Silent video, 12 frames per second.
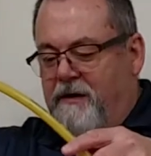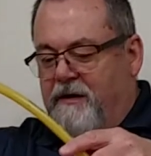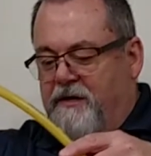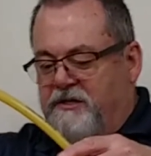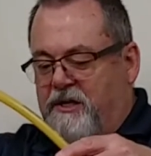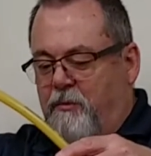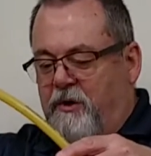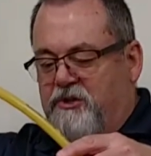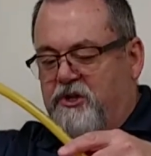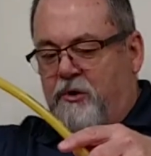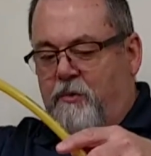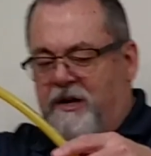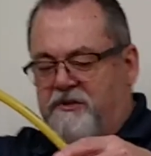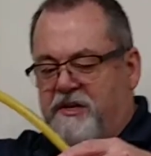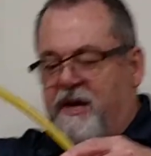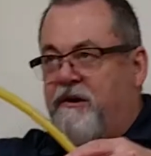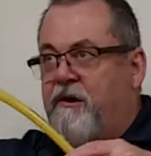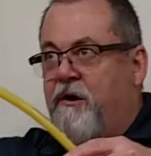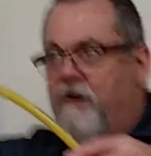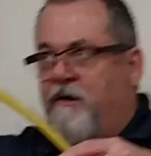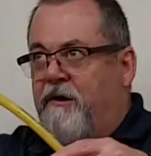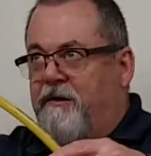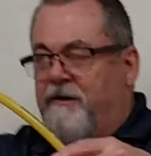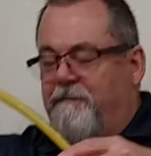Because I want you to watch that
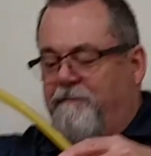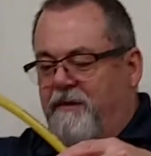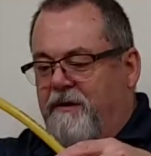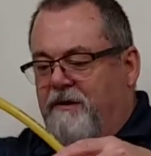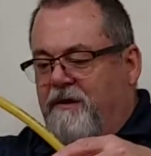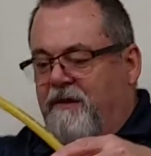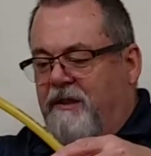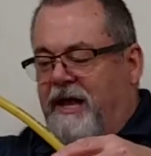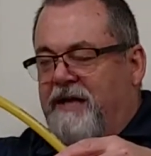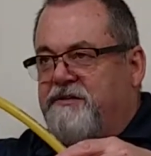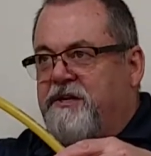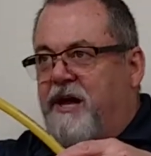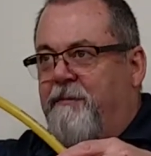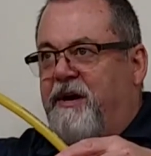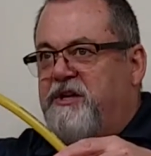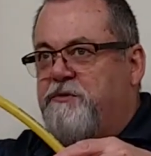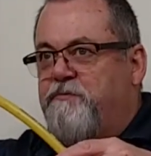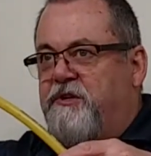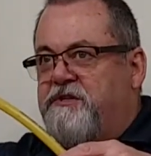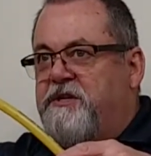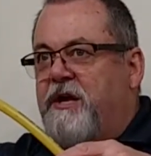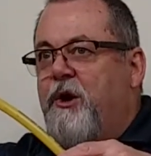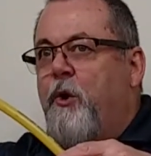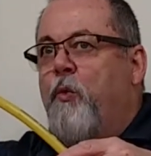card. Last time I spritzed
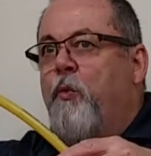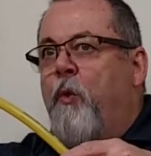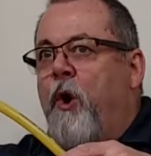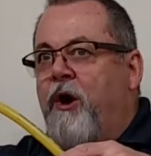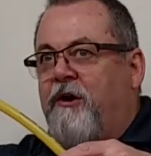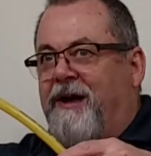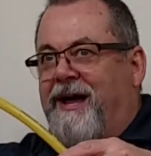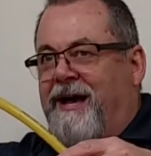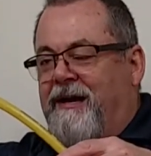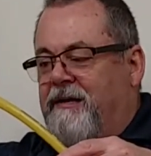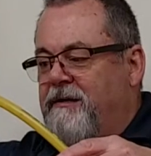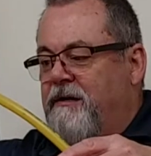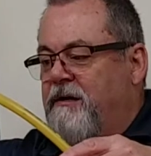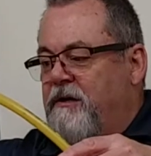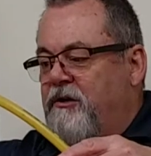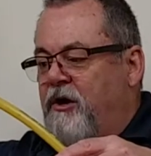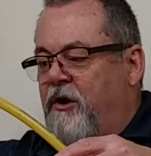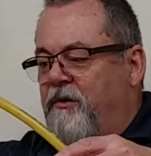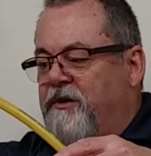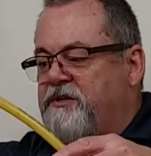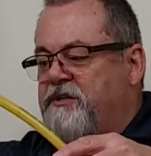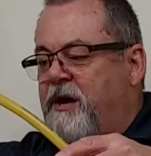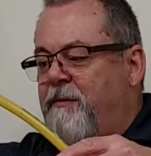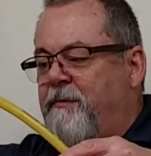water at it. No, this
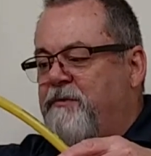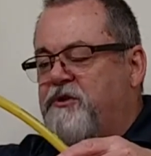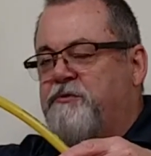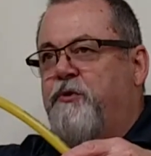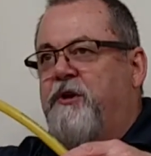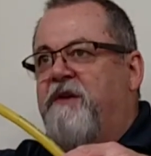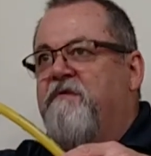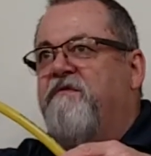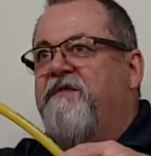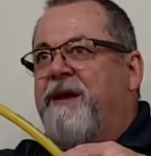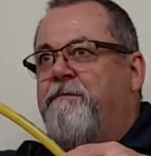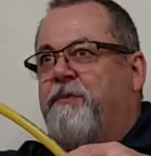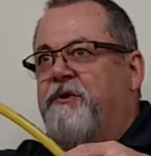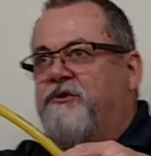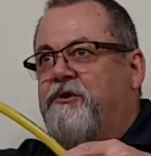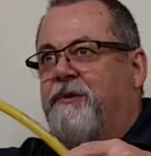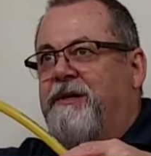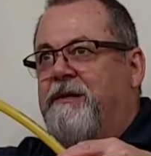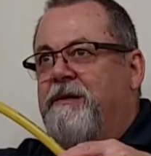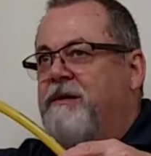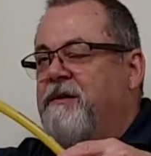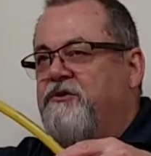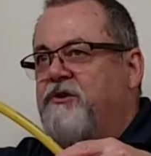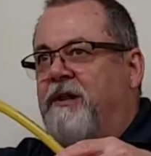time I'm just putting vapor to it.
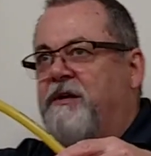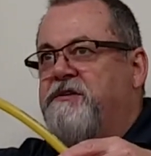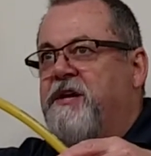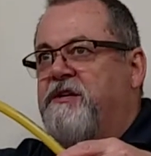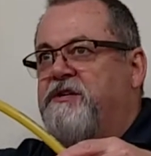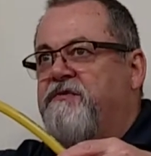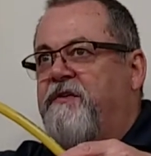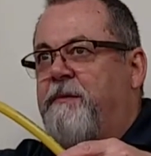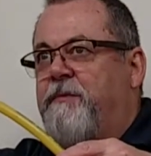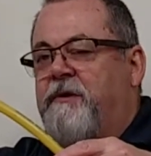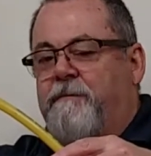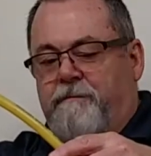That's all it takes is vapor.